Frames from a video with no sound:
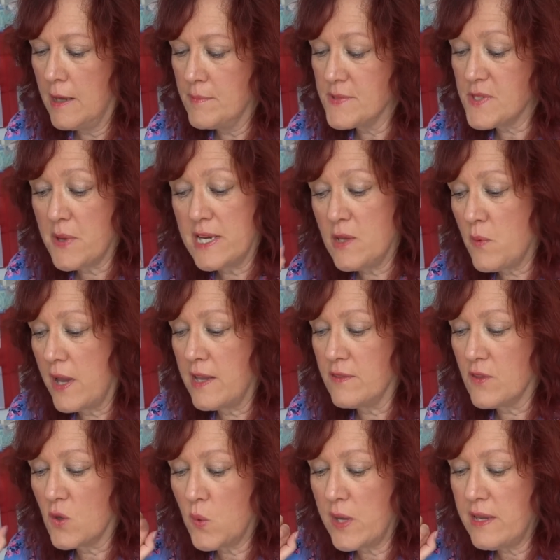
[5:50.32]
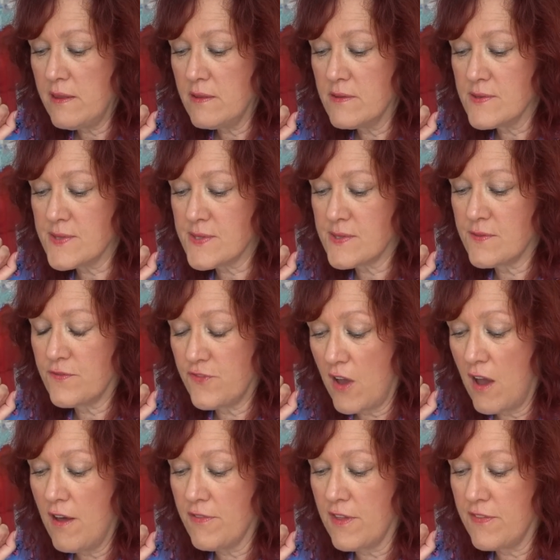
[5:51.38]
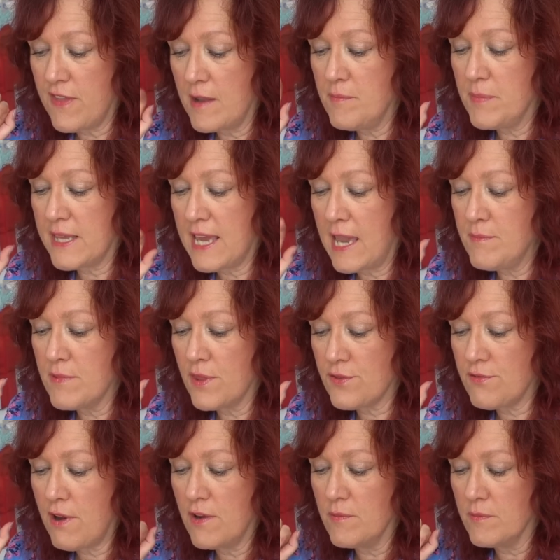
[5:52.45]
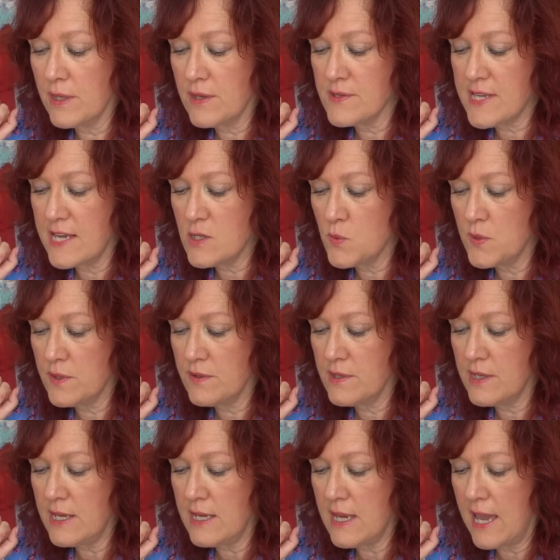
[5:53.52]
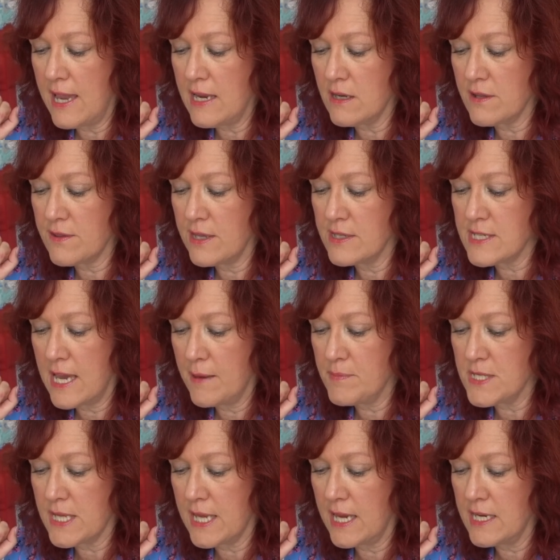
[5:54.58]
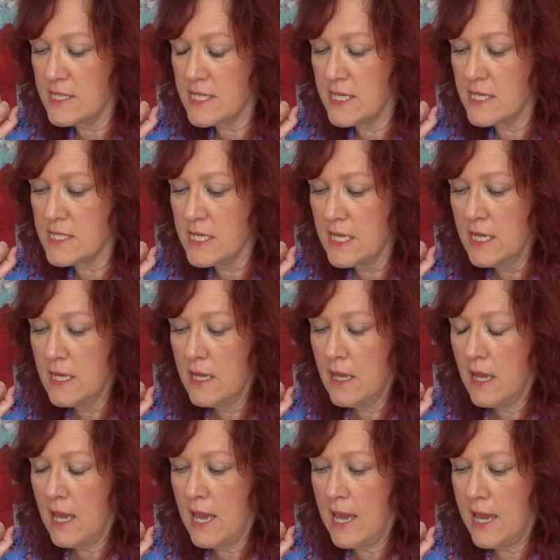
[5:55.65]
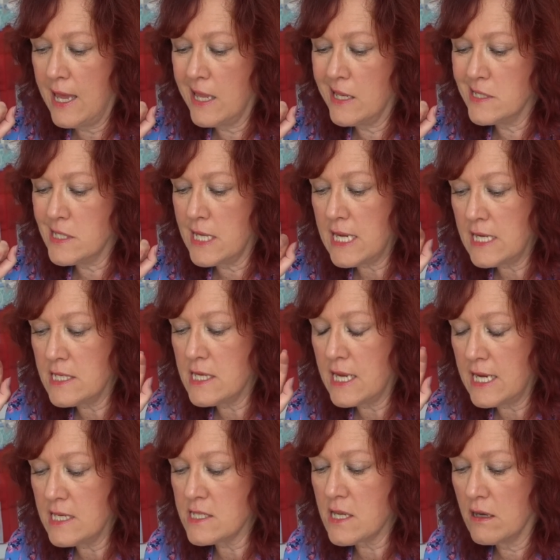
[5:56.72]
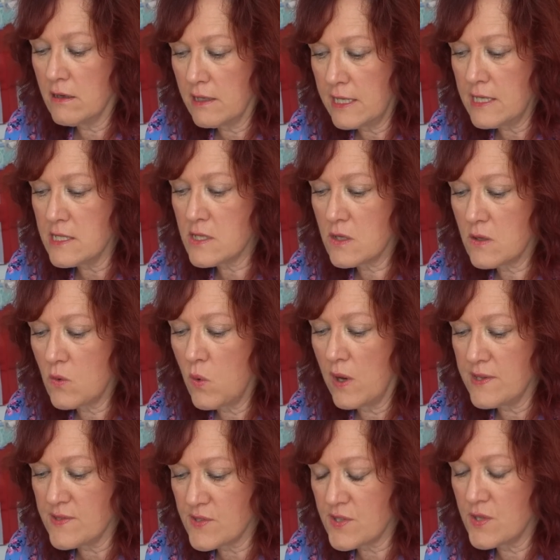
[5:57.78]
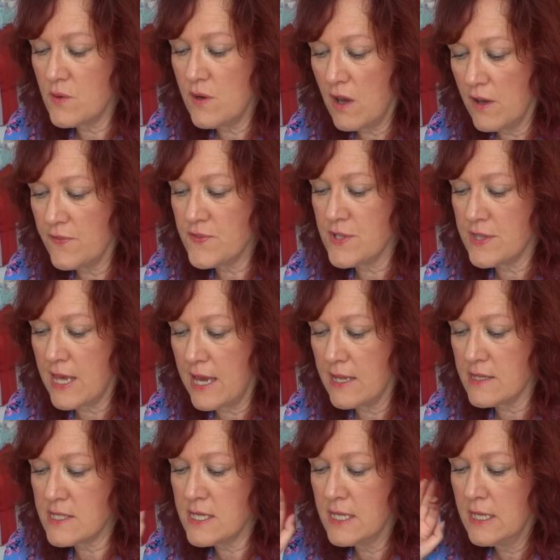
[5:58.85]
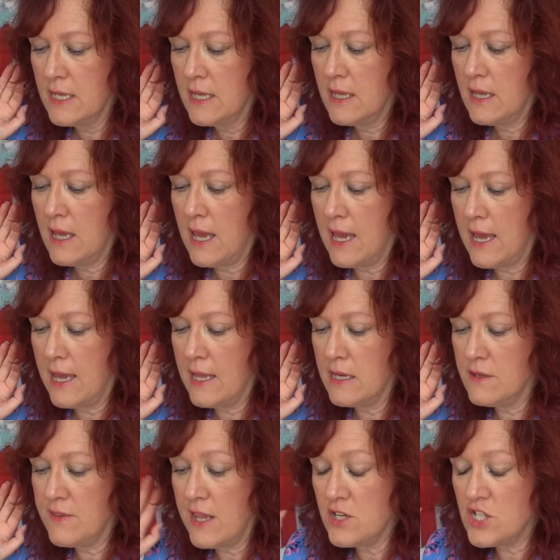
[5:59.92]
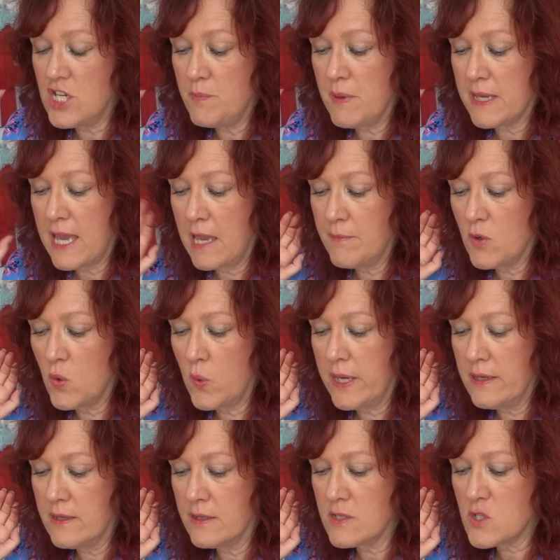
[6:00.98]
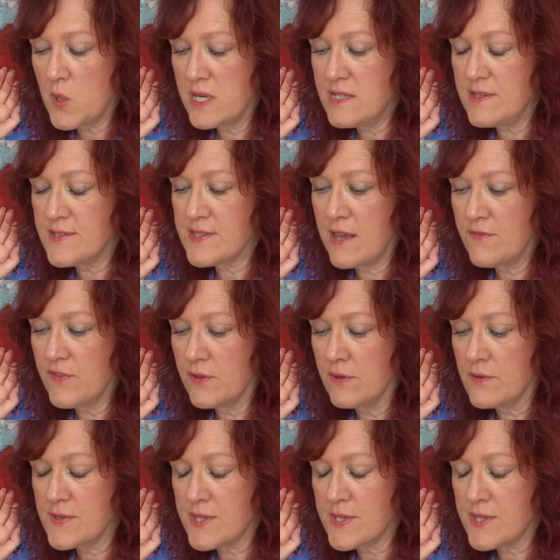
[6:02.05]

So anyway, the Queen's father then became the throne because Edward VIII had abdicated, and he died quite soon after that. And then she became Queen at 27.